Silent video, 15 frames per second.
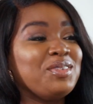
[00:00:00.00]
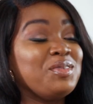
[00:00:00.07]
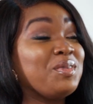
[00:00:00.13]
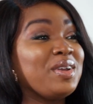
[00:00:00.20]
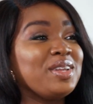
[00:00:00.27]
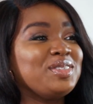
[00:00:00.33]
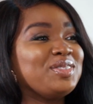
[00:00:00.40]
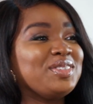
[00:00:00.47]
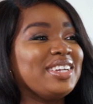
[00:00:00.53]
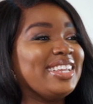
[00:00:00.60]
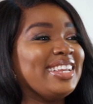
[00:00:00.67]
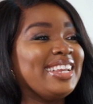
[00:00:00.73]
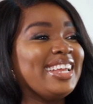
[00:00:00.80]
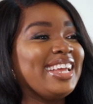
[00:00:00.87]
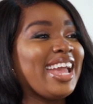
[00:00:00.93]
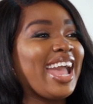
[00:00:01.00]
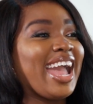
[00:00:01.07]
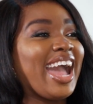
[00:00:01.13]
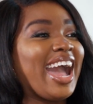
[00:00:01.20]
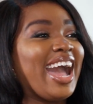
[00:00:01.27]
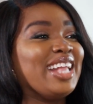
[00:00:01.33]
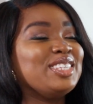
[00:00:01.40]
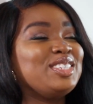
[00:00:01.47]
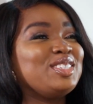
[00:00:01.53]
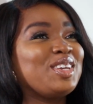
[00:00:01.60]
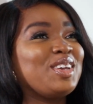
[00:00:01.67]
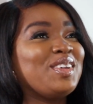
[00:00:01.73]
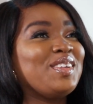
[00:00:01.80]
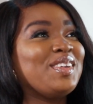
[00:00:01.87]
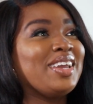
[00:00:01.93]
we weren't talking. And
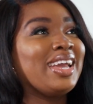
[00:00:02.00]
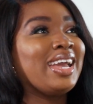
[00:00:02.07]
so.